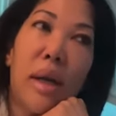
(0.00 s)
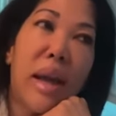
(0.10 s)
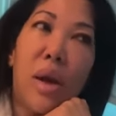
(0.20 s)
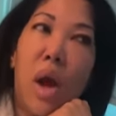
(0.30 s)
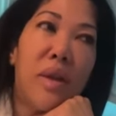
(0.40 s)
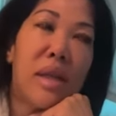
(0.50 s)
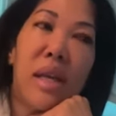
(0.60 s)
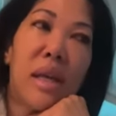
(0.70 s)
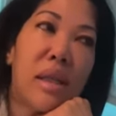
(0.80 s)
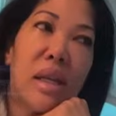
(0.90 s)
Again, all these
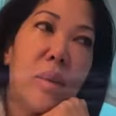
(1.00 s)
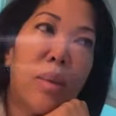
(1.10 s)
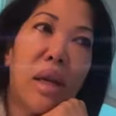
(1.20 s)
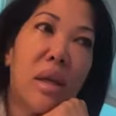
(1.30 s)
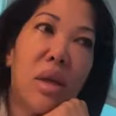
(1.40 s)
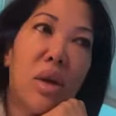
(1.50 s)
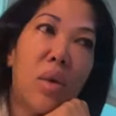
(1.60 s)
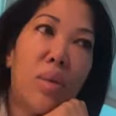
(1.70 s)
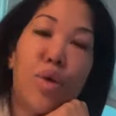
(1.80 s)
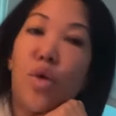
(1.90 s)
things can be, you
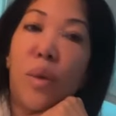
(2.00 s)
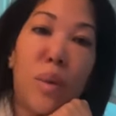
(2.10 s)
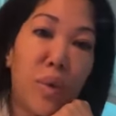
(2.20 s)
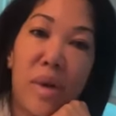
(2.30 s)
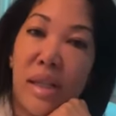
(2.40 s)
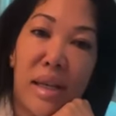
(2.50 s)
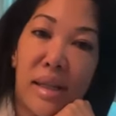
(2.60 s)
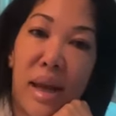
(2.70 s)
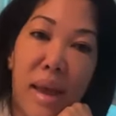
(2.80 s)
know, proven with receipts.